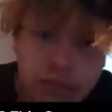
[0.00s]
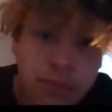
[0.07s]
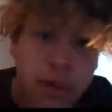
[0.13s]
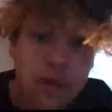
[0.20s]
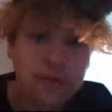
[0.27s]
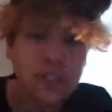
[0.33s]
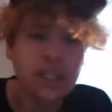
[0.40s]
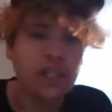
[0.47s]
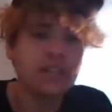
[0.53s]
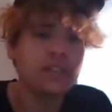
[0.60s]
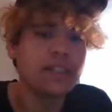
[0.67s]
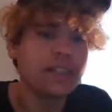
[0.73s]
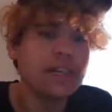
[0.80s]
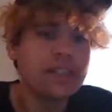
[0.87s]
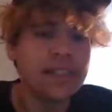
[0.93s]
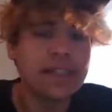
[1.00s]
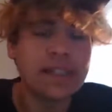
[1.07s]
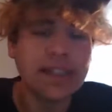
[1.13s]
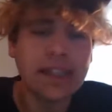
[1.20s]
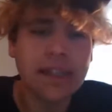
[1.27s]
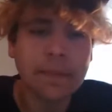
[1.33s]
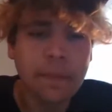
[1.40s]
to both channels, the
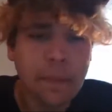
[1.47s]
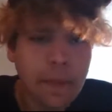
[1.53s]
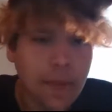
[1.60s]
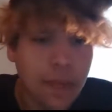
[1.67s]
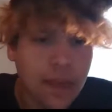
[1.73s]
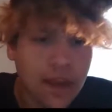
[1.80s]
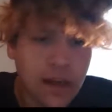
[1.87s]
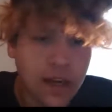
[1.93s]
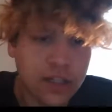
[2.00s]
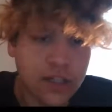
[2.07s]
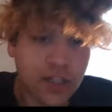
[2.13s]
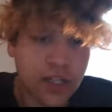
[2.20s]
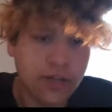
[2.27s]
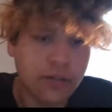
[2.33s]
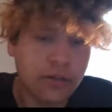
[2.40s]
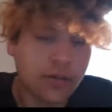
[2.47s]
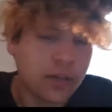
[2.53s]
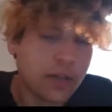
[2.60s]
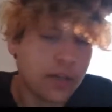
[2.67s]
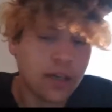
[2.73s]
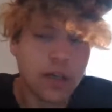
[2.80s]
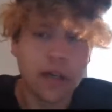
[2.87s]
SEC channel
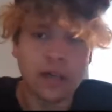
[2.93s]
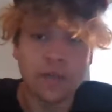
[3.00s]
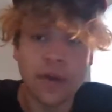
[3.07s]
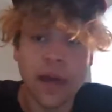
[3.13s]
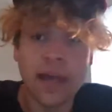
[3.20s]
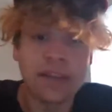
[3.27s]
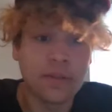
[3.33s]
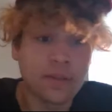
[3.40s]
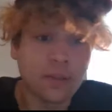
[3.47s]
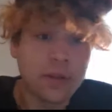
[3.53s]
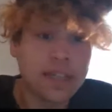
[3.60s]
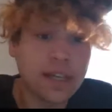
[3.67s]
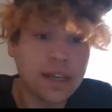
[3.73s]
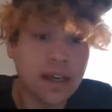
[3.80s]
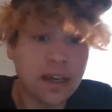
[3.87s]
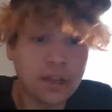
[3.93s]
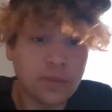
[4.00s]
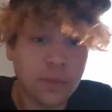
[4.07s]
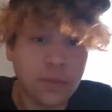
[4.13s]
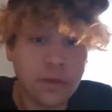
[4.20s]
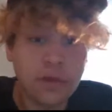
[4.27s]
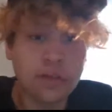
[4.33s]
at The Voice at College
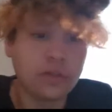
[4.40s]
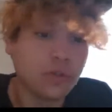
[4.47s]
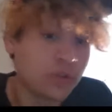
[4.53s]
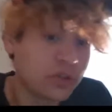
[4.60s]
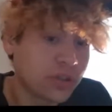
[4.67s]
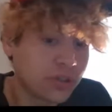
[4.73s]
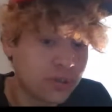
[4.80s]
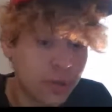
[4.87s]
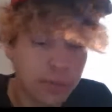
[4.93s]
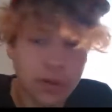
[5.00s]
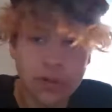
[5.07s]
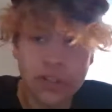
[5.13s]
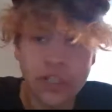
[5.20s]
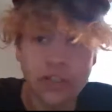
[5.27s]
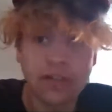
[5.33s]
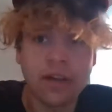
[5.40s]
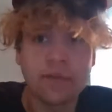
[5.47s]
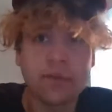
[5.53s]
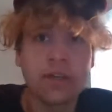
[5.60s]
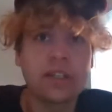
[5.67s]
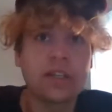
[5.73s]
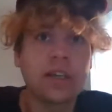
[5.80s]
Football, the Georgia football channel at
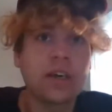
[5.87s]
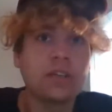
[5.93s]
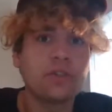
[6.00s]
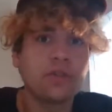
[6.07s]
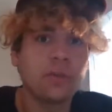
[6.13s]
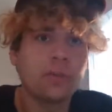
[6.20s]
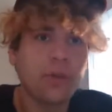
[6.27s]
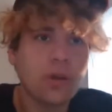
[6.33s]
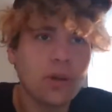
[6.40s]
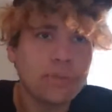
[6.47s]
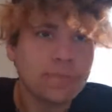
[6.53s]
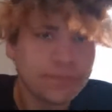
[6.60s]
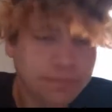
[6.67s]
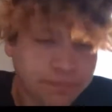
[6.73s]
Voice of College Football.